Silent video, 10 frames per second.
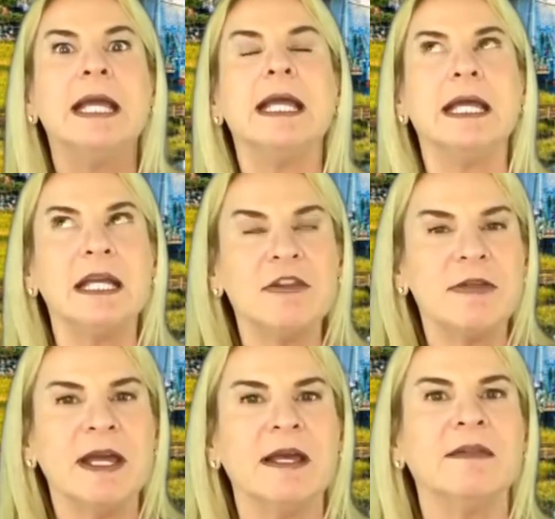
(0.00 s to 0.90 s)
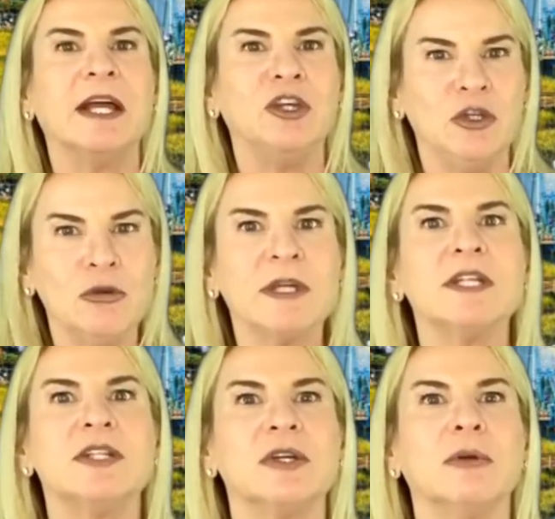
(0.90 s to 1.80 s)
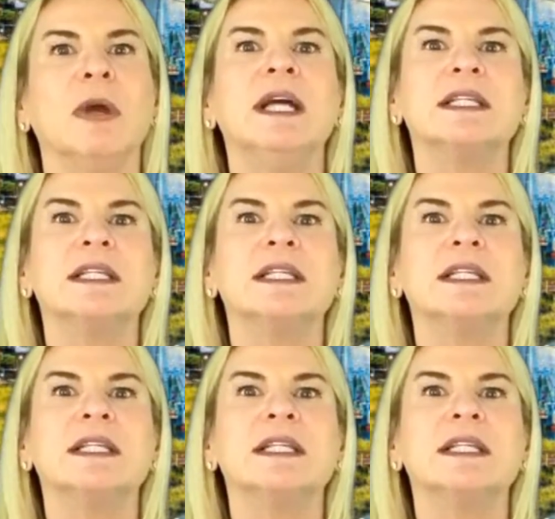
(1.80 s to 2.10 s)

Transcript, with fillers: anything that you can do